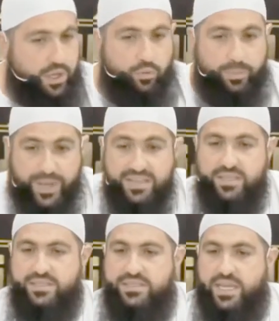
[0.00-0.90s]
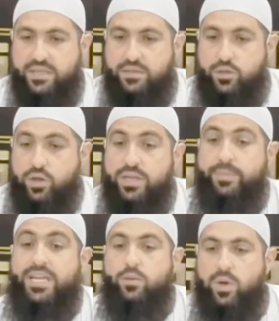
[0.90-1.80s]
repentance and turning
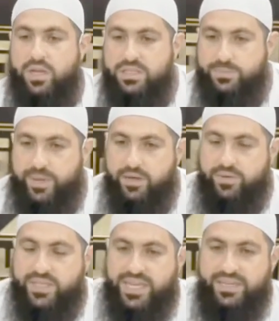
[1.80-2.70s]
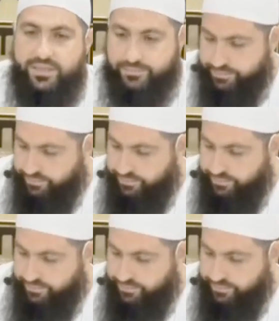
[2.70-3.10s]
back to Allah subhanahu wa ta'ala.